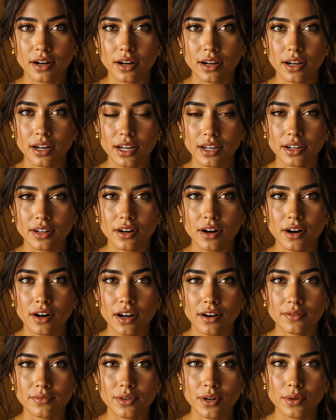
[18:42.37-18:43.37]
And not
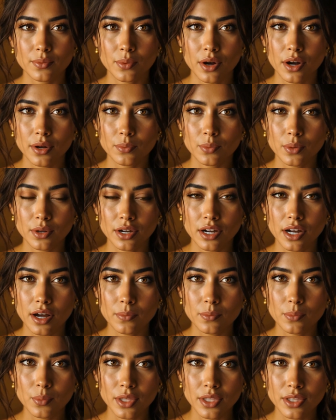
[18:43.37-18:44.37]
everyone will come
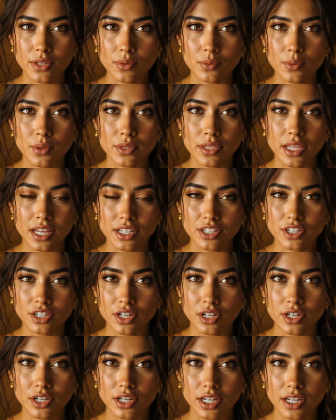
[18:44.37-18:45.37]
with you on that
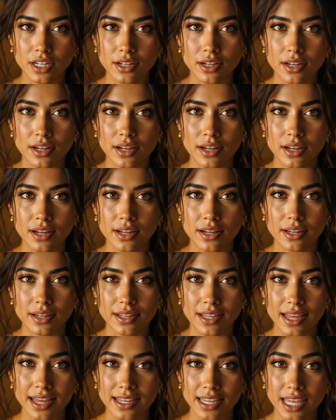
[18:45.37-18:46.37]
journey,
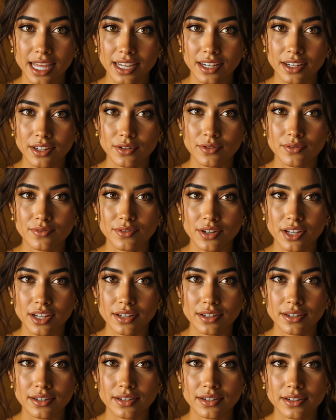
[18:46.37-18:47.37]
that ache you
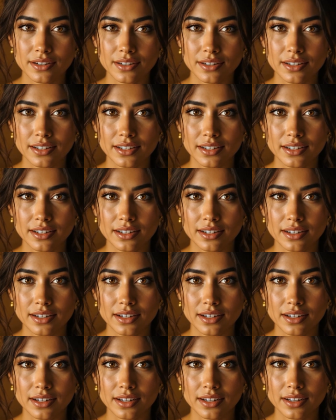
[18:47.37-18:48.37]
feel.
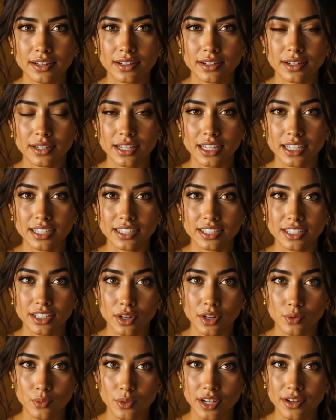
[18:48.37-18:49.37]
It's the
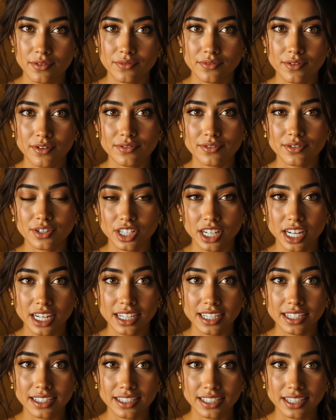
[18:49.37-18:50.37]
grief of
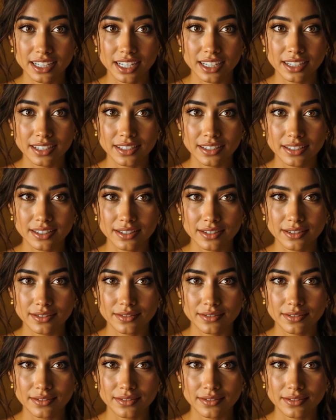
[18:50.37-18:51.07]
shedding skins,